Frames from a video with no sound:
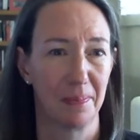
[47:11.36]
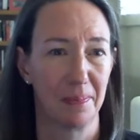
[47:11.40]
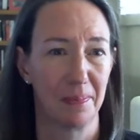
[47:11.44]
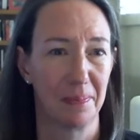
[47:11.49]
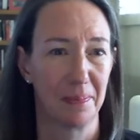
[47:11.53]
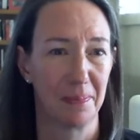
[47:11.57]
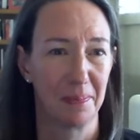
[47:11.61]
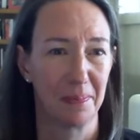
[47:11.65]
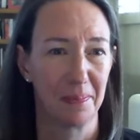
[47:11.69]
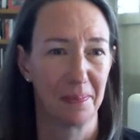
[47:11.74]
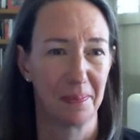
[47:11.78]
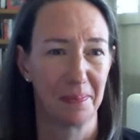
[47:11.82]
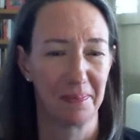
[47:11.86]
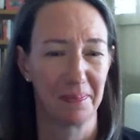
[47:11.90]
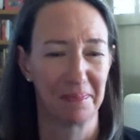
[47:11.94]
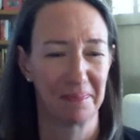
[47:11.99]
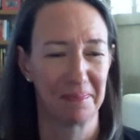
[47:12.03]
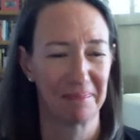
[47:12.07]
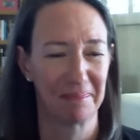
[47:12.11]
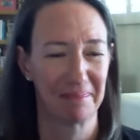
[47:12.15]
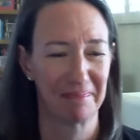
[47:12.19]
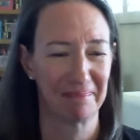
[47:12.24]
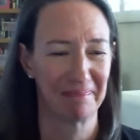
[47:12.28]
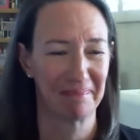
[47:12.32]

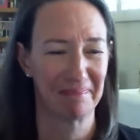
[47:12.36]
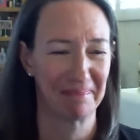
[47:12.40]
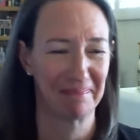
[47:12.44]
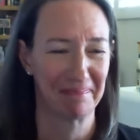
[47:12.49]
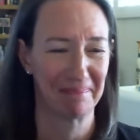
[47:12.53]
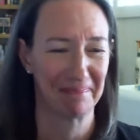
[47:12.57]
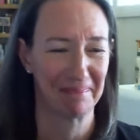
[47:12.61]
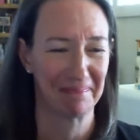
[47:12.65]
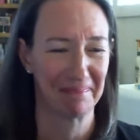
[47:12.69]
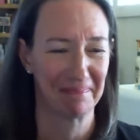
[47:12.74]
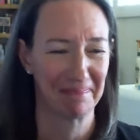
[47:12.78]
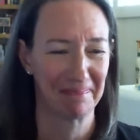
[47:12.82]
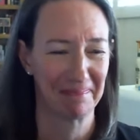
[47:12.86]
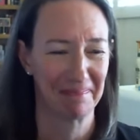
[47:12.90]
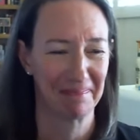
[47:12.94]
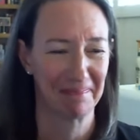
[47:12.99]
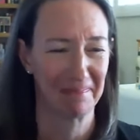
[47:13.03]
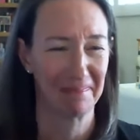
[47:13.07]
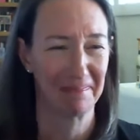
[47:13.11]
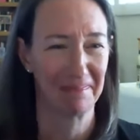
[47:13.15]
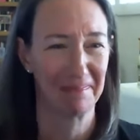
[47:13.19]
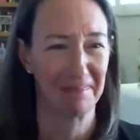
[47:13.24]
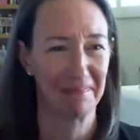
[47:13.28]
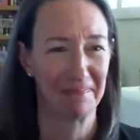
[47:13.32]

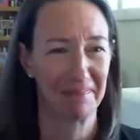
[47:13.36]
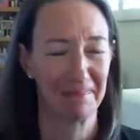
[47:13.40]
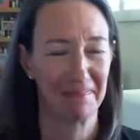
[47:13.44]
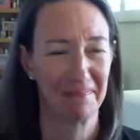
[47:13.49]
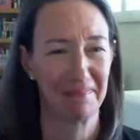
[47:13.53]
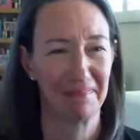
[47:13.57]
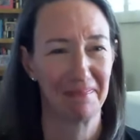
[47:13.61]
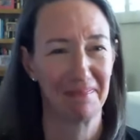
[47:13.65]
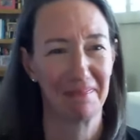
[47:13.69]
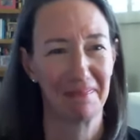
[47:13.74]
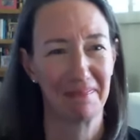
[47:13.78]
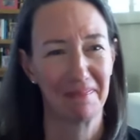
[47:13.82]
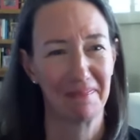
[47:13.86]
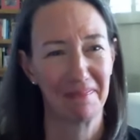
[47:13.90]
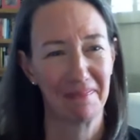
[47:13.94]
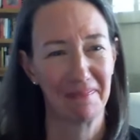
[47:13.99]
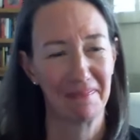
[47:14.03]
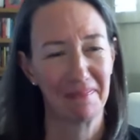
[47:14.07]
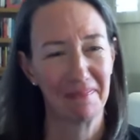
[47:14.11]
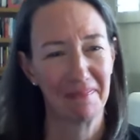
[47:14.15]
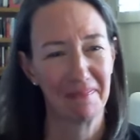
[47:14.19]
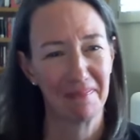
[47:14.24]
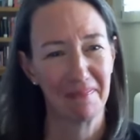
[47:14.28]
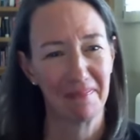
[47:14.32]

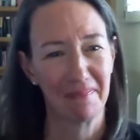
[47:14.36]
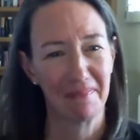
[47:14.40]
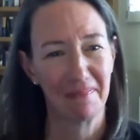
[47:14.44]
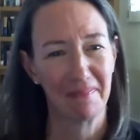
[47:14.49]
(not speaking)